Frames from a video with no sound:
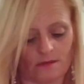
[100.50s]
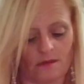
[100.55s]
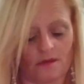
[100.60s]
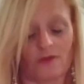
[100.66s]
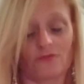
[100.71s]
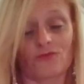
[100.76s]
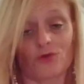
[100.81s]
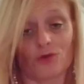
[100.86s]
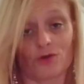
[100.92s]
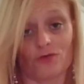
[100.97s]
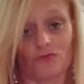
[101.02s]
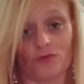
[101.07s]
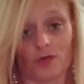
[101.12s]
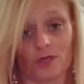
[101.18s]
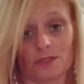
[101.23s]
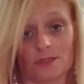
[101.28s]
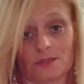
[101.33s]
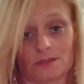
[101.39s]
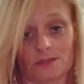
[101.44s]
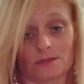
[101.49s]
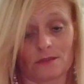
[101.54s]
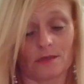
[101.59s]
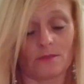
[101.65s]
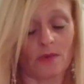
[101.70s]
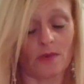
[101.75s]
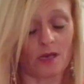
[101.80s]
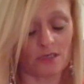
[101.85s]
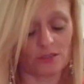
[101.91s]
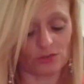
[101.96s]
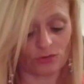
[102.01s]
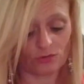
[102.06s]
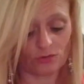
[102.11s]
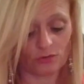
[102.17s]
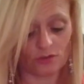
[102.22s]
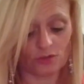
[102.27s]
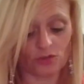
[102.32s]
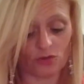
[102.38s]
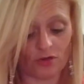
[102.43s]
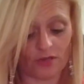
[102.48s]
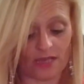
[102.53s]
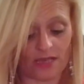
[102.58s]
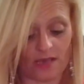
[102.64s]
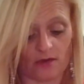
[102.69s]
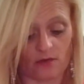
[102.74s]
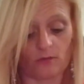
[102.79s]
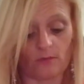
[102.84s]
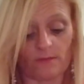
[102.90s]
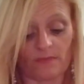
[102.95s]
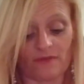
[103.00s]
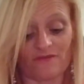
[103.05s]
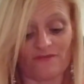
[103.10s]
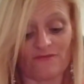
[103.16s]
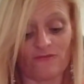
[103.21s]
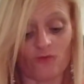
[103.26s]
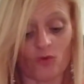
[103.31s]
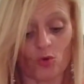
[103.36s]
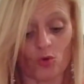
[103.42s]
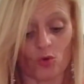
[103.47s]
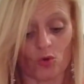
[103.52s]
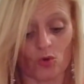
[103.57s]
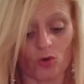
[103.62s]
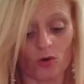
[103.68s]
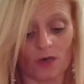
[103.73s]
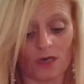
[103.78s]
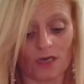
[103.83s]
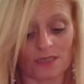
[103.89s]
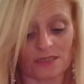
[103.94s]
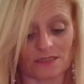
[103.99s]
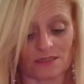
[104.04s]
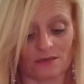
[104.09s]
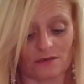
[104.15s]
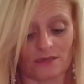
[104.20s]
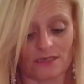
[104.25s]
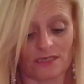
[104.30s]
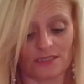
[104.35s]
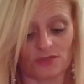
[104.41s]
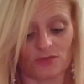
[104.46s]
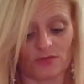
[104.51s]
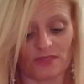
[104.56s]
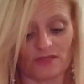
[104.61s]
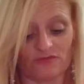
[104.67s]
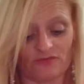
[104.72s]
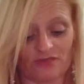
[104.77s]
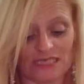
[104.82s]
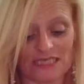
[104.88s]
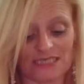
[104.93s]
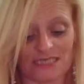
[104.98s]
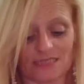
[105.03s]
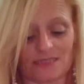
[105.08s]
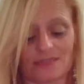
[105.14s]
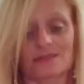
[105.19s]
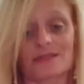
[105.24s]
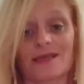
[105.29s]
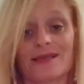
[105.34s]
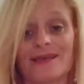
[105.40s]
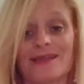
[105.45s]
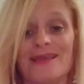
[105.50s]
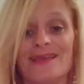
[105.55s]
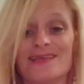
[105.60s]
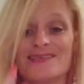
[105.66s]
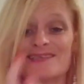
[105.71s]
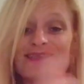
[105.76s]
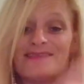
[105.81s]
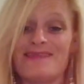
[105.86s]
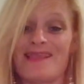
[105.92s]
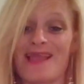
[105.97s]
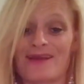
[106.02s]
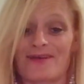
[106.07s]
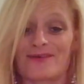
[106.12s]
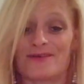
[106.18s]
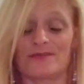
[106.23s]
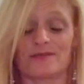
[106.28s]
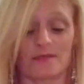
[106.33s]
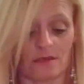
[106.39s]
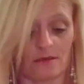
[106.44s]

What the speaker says: I've got it right this time. I took the dog out before I started doing the readings, and he is knackered